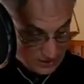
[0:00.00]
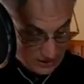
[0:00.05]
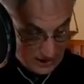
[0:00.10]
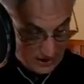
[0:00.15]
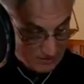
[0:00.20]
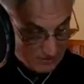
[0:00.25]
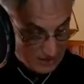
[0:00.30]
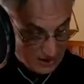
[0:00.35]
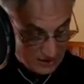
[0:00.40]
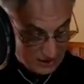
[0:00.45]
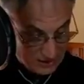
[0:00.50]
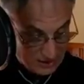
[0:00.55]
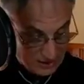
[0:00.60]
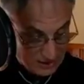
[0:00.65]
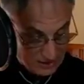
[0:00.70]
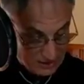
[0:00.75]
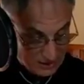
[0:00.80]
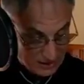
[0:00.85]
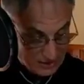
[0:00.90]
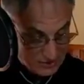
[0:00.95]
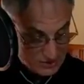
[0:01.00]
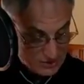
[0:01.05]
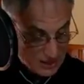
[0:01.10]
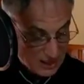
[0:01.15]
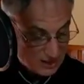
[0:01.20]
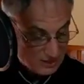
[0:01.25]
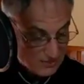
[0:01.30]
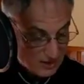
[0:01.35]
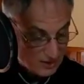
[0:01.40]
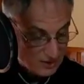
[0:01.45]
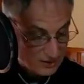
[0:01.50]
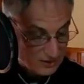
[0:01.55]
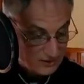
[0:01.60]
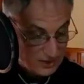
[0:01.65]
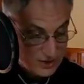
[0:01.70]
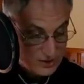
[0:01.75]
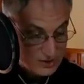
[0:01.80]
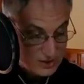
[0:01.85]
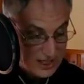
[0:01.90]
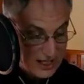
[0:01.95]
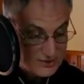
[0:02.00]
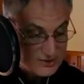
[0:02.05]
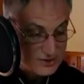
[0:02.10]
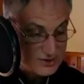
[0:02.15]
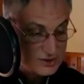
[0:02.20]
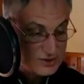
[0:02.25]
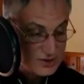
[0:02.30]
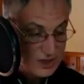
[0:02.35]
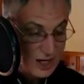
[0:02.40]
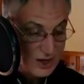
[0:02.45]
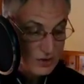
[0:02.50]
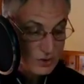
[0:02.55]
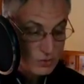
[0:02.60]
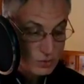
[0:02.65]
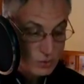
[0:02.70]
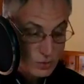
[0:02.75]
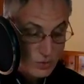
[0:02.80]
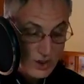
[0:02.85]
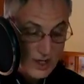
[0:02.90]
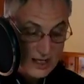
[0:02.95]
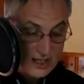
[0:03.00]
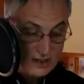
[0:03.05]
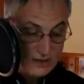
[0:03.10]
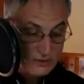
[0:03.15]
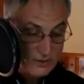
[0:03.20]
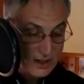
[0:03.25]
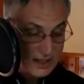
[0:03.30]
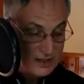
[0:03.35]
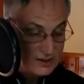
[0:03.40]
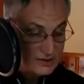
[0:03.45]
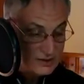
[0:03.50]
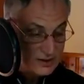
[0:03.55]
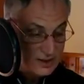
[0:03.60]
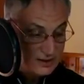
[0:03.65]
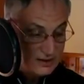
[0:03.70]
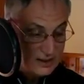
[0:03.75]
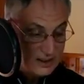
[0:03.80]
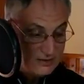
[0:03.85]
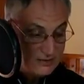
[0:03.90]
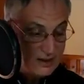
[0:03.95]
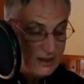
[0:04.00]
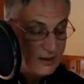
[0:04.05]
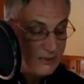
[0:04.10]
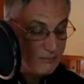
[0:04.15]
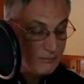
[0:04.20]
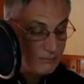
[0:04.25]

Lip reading: Linglestown American Legion has a great Sunday